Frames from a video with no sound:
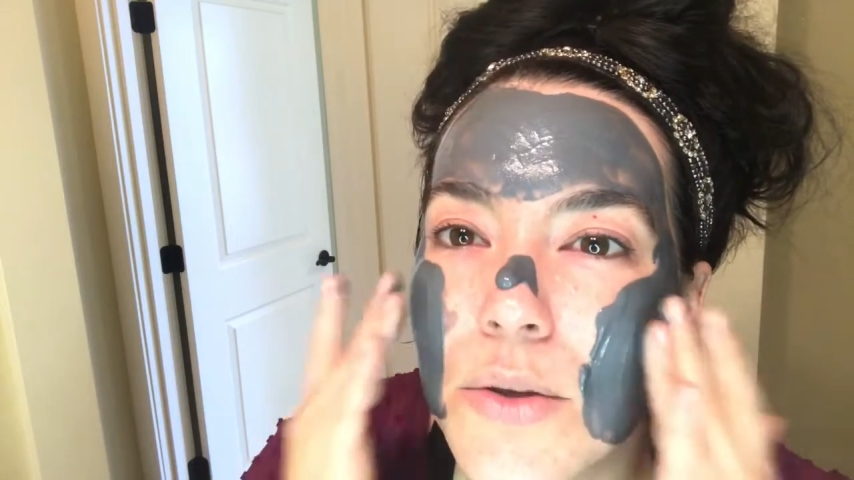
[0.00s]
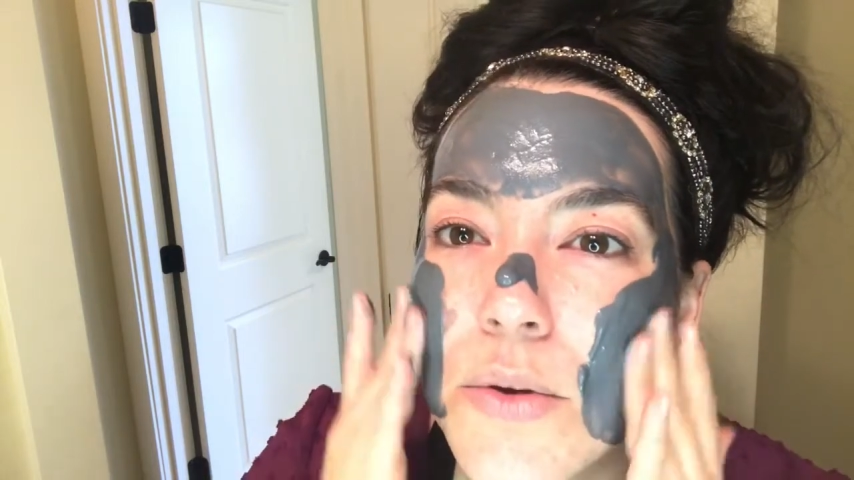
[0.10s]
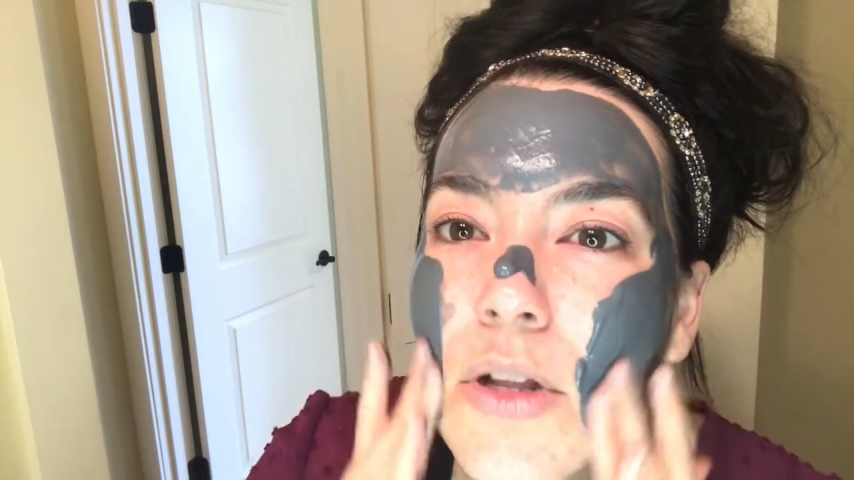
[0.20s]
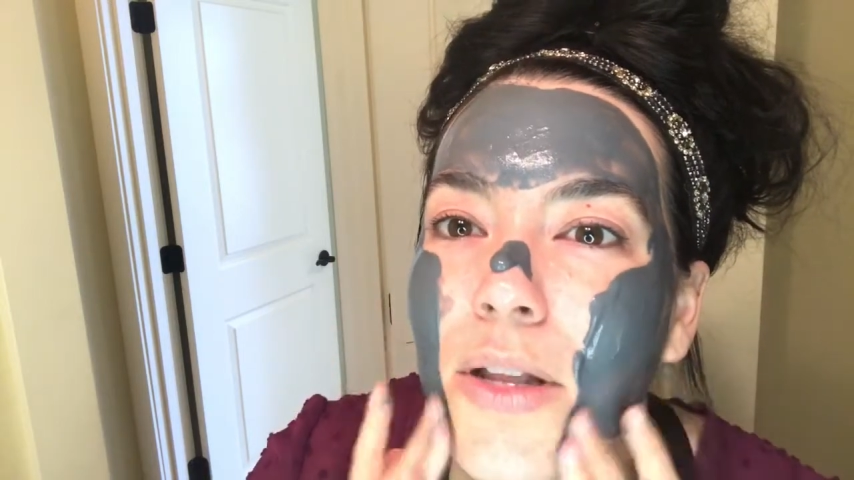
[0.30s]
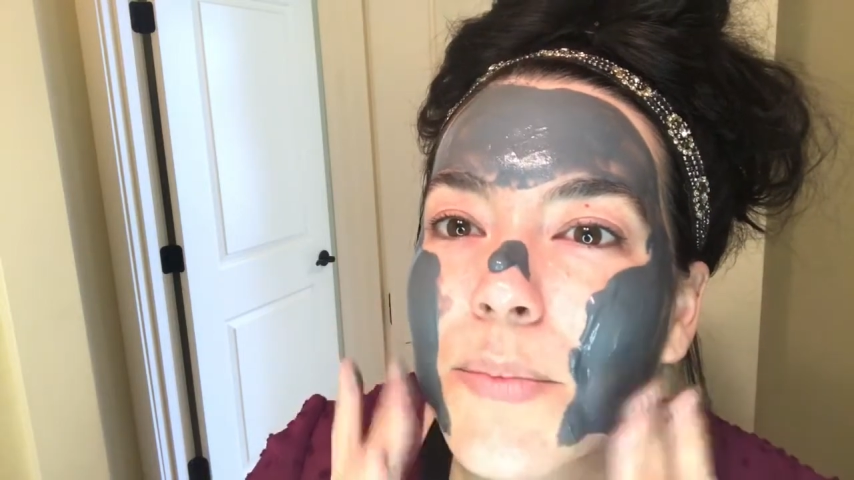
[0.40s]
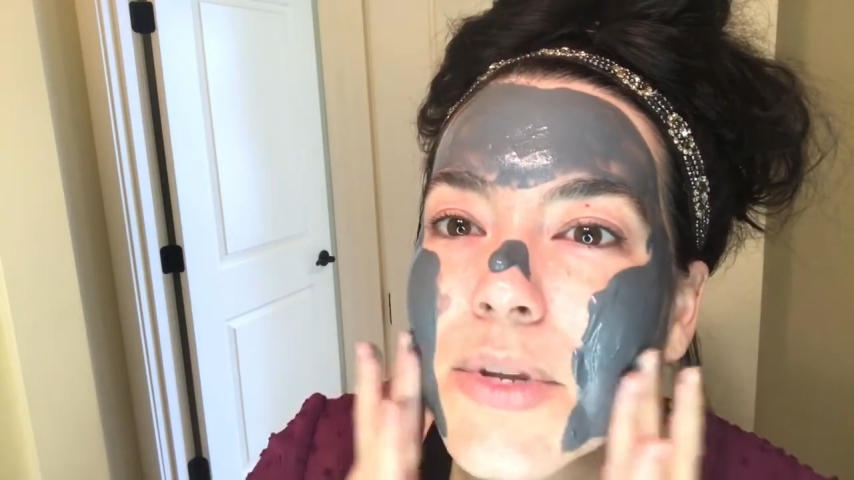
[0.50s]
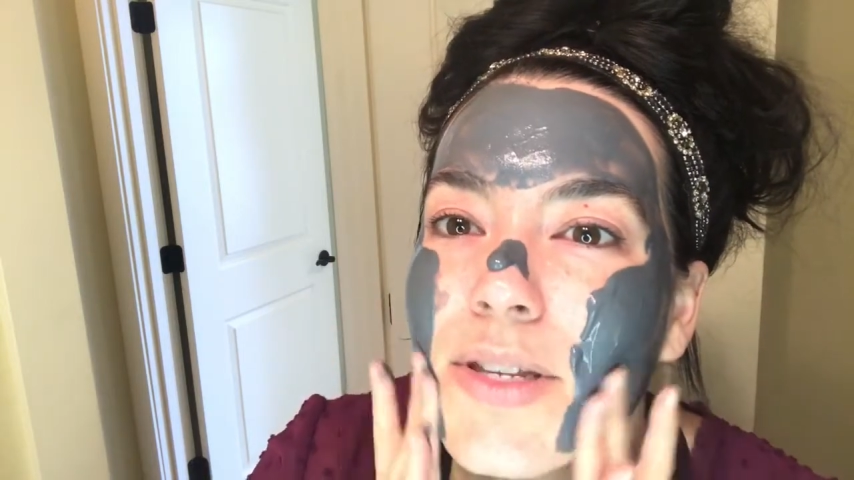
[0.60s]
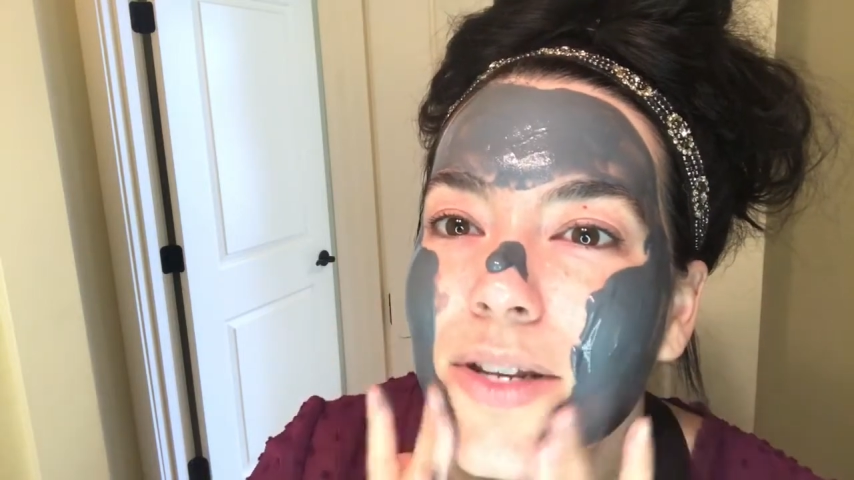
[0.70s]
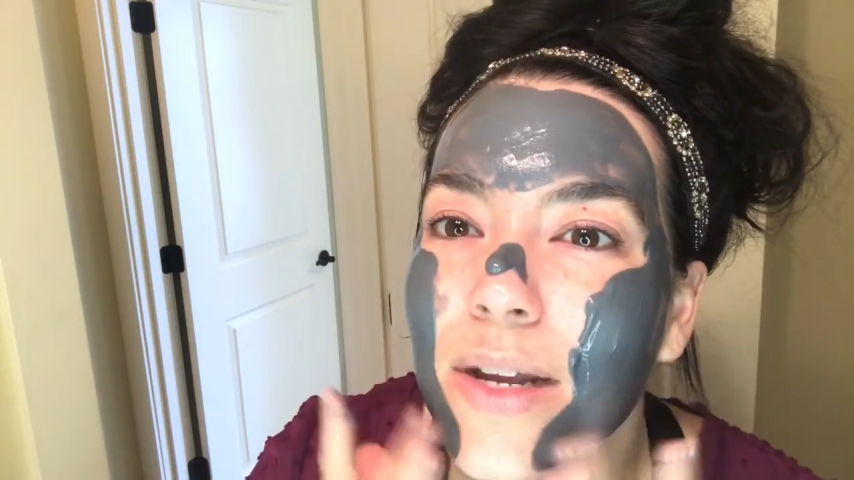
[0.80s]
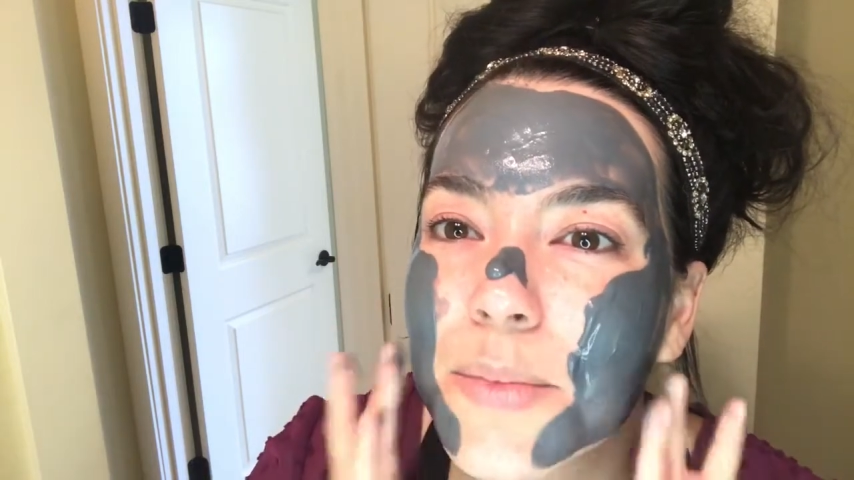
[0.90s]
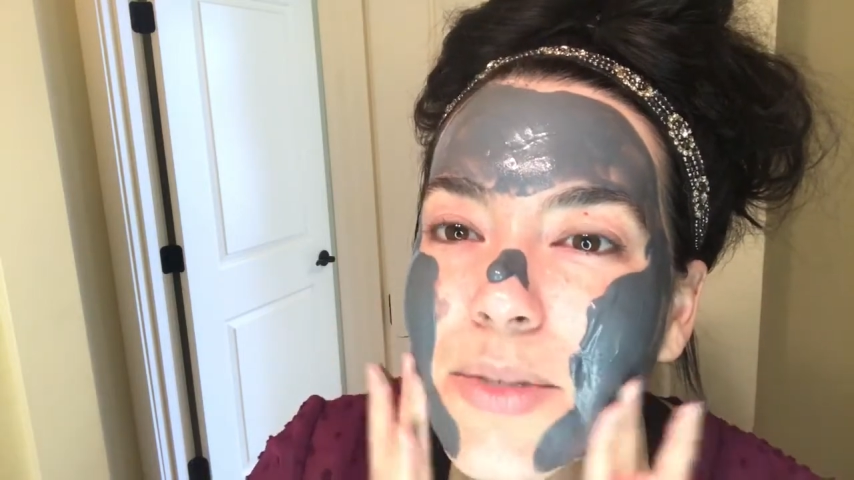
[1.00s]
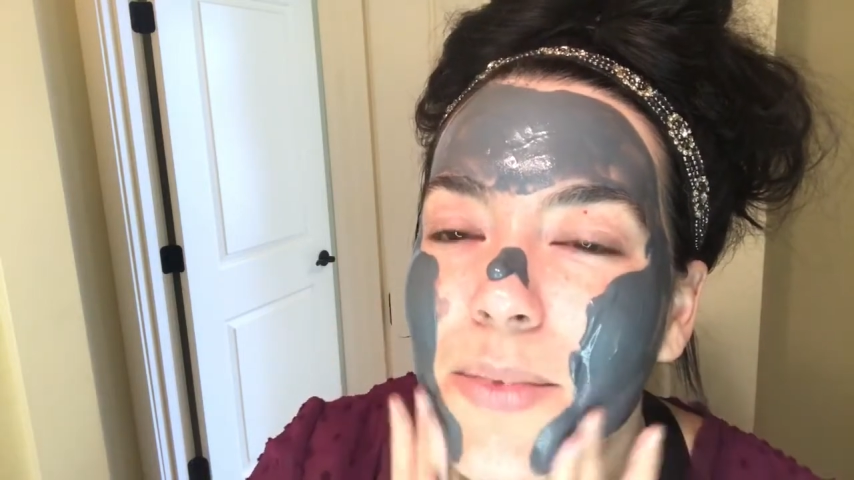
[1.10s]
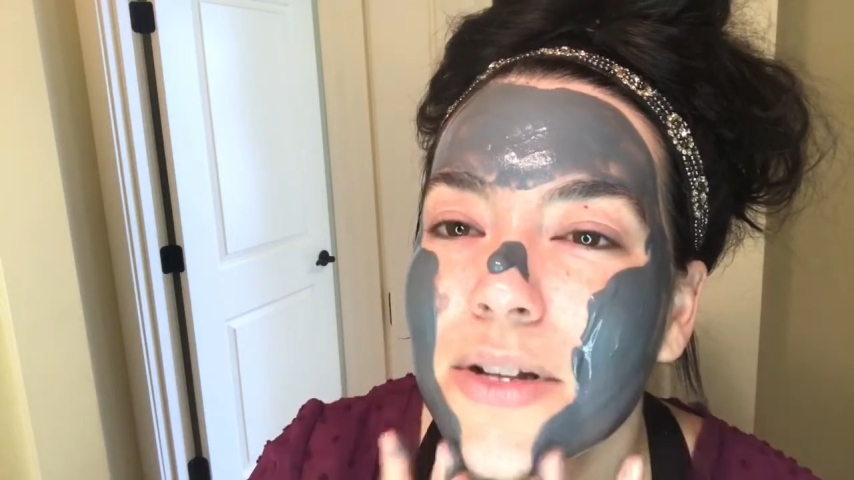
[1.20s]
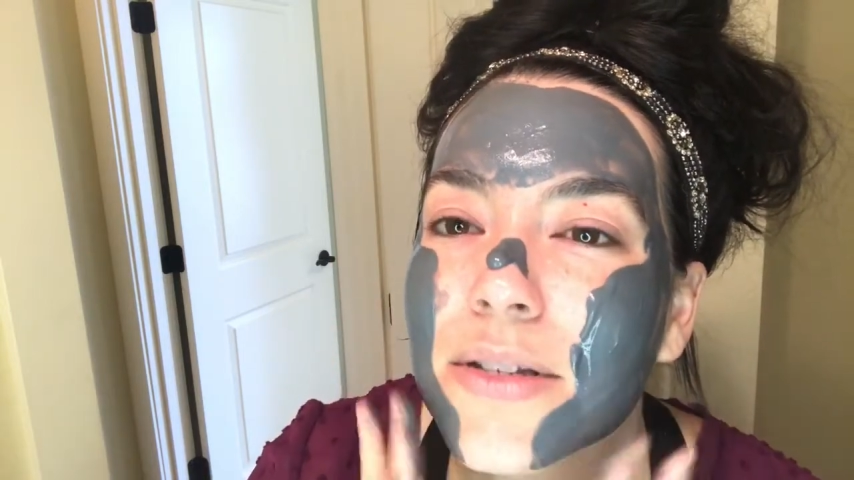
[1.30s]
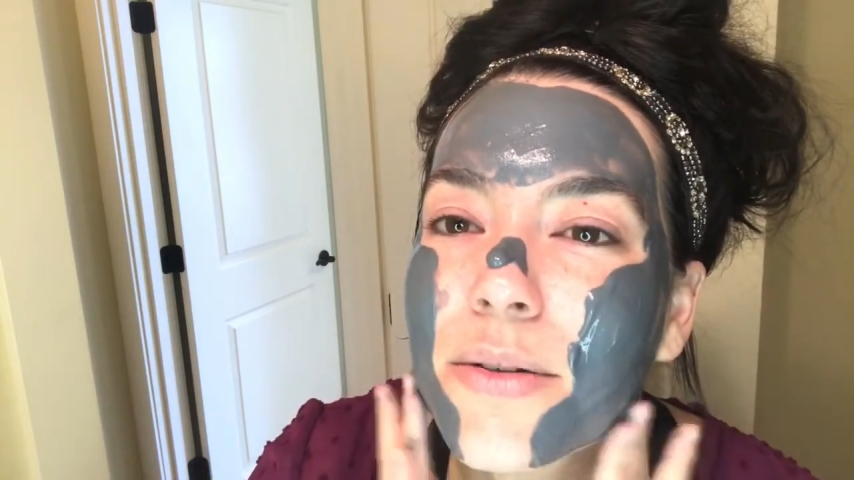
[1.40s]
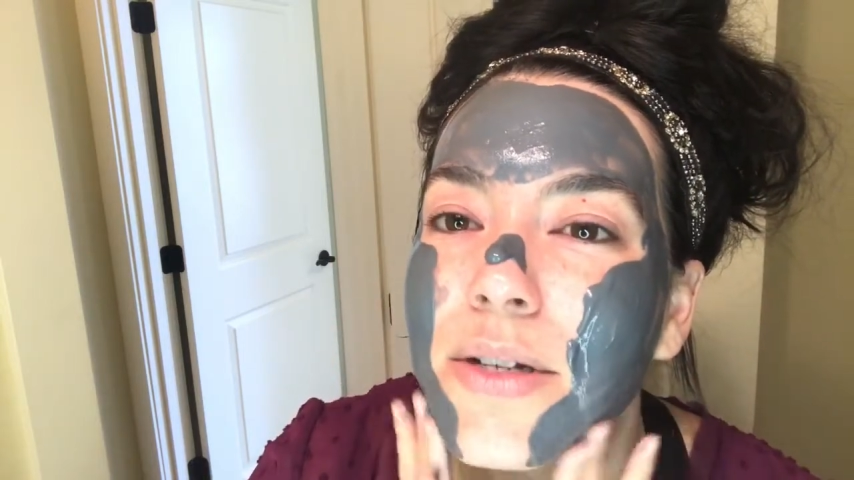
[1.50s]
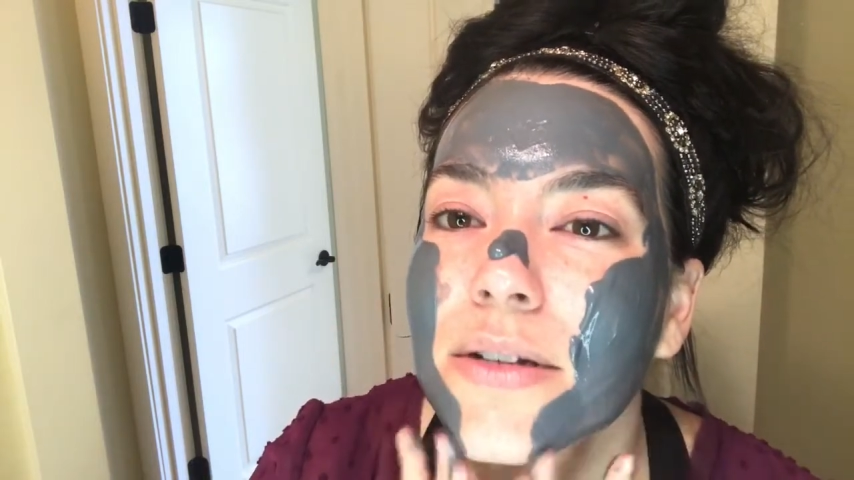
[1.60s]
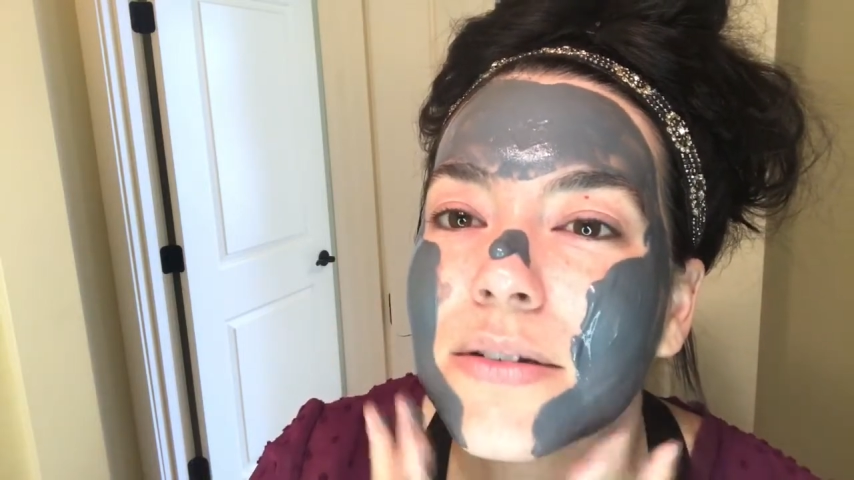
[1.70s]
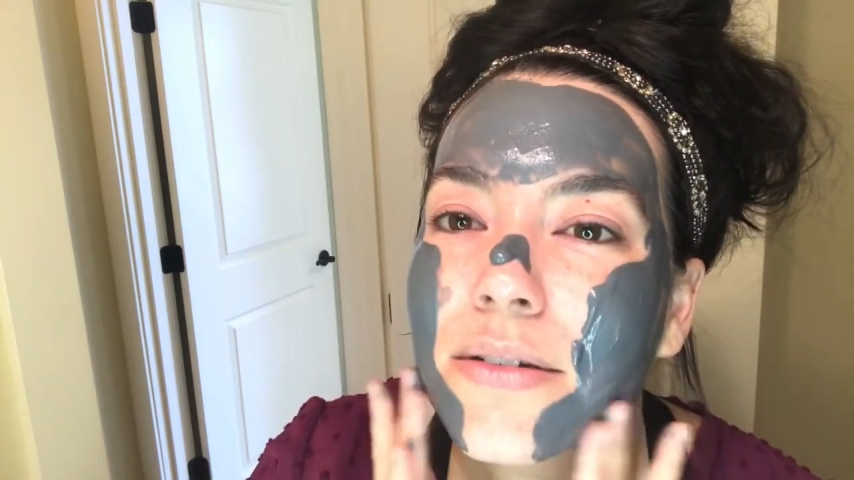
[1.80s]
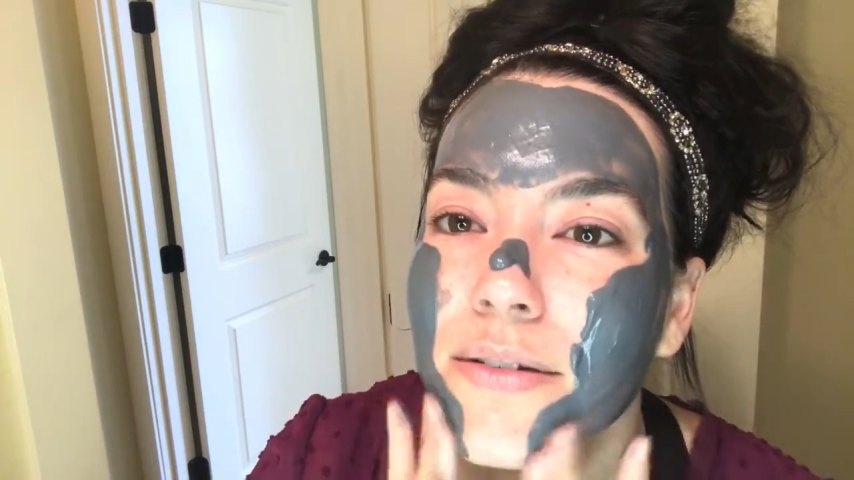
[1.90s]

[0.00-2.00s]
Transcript: eucalyptus type smell to it.